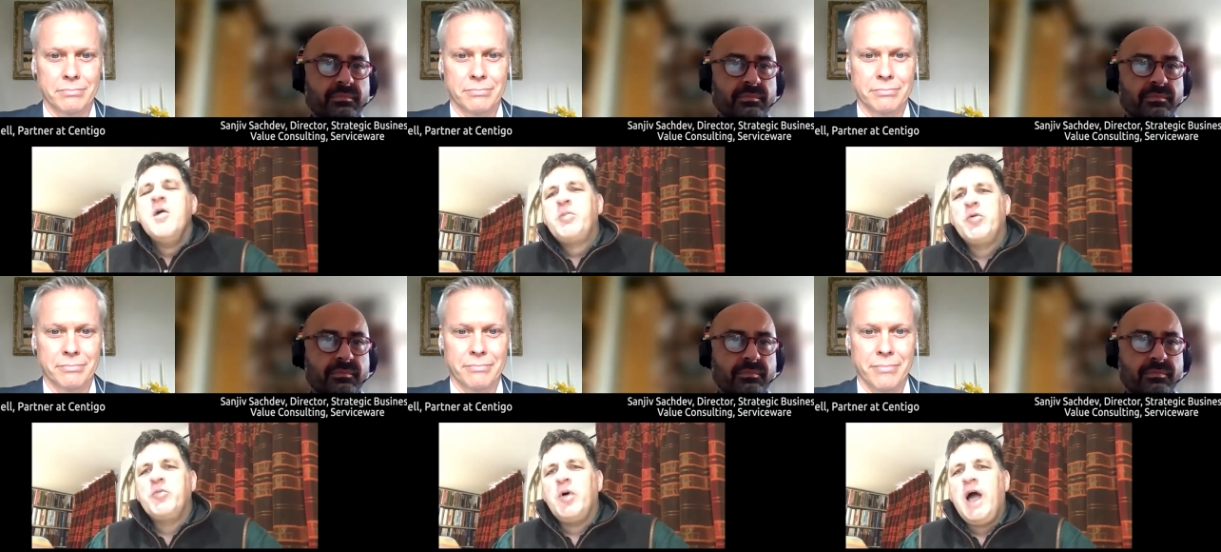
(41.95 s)
Speaker 1: But
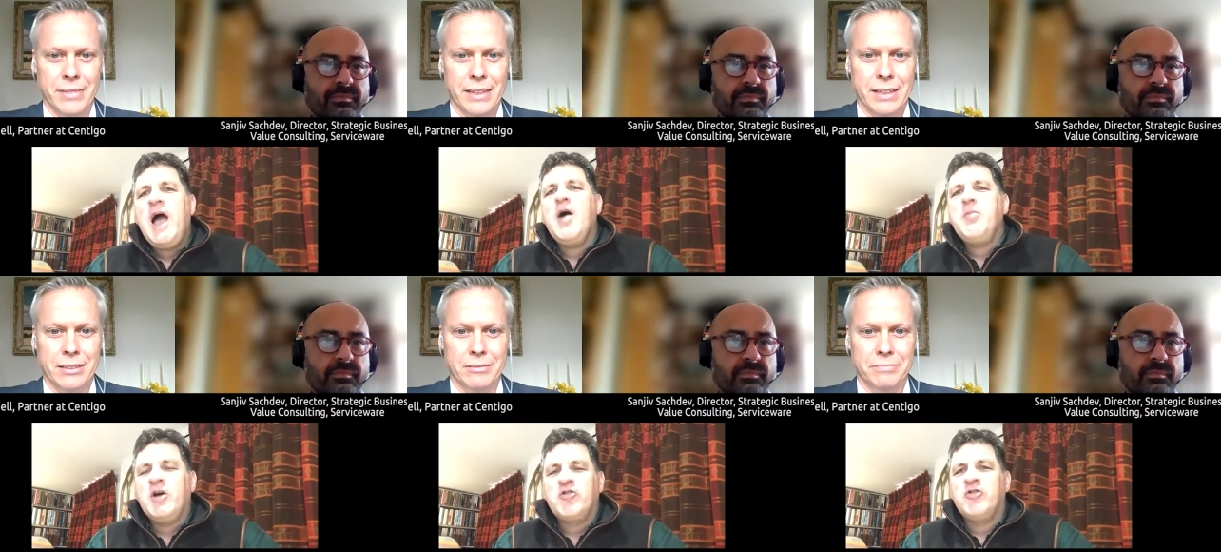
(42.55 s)
how
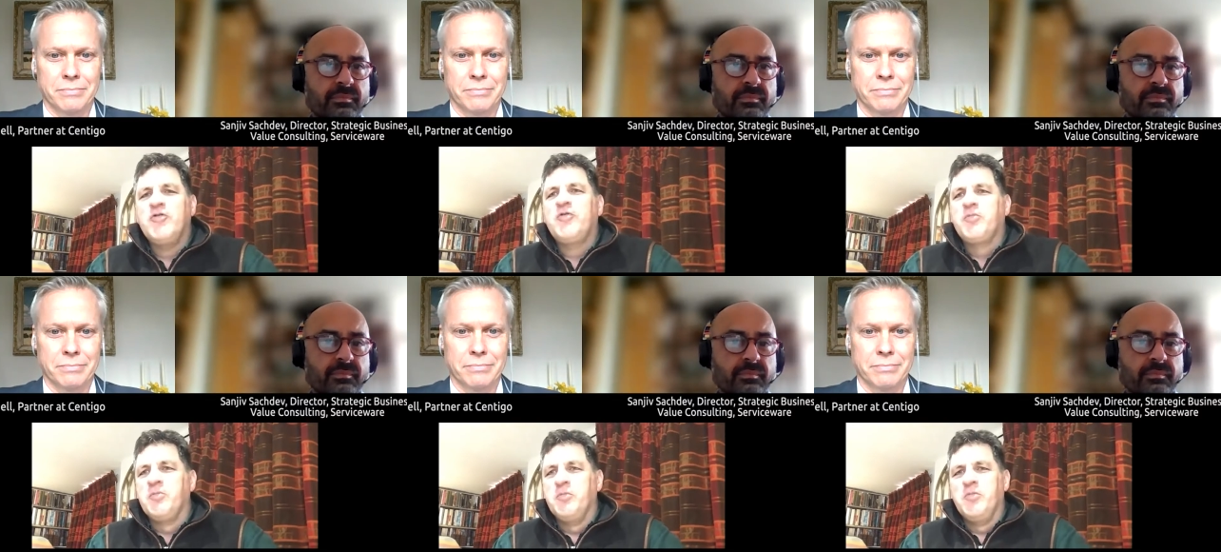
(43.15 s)
much of
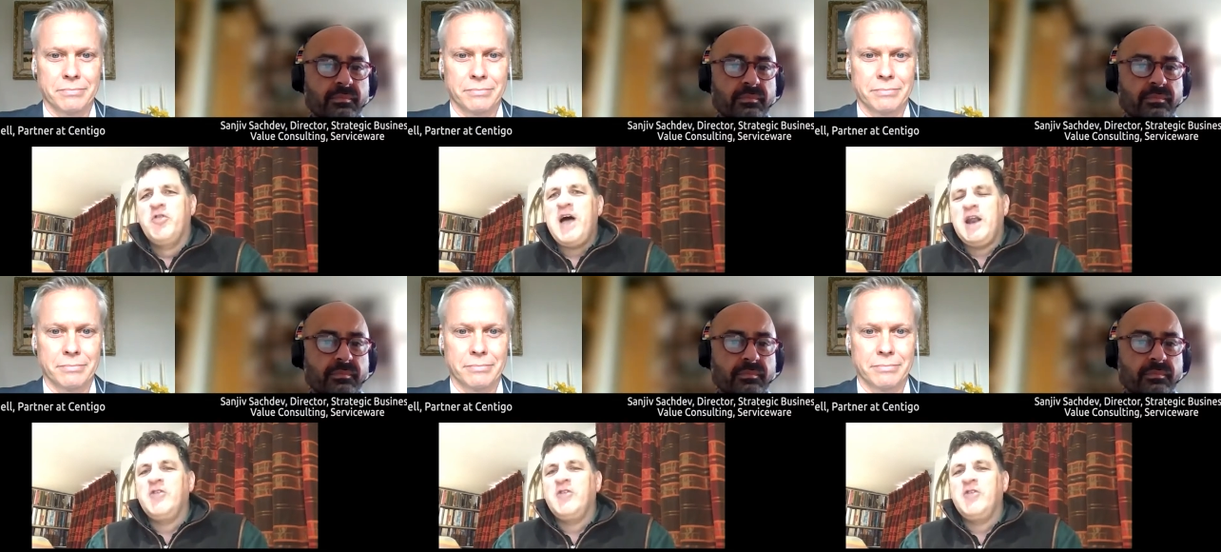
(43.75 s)
that